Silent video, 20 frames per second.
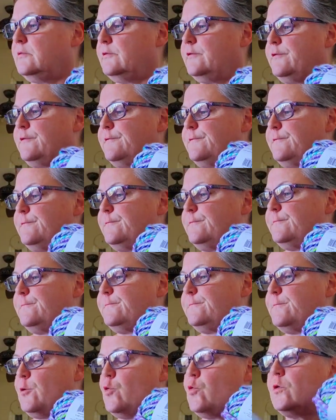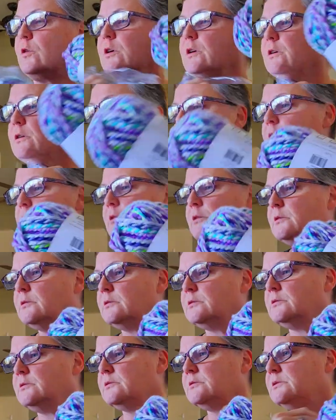four,
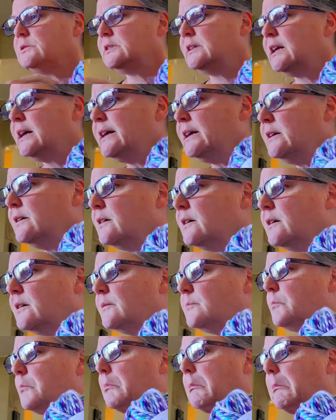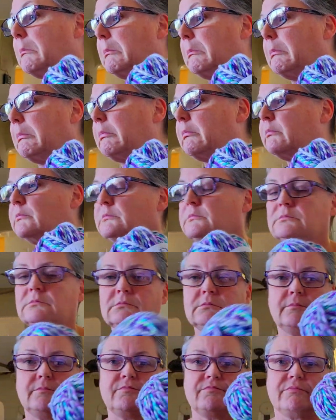did I?
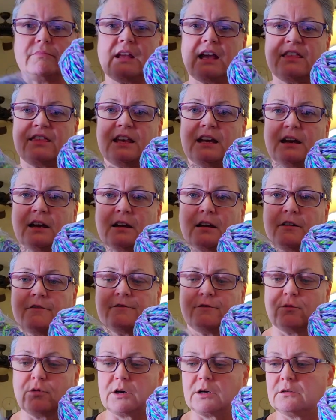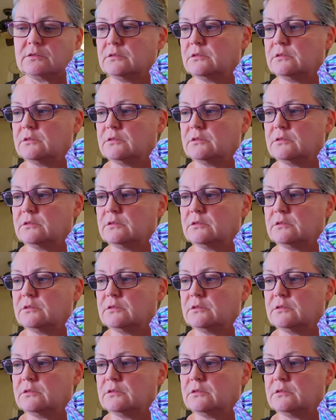I think I got four.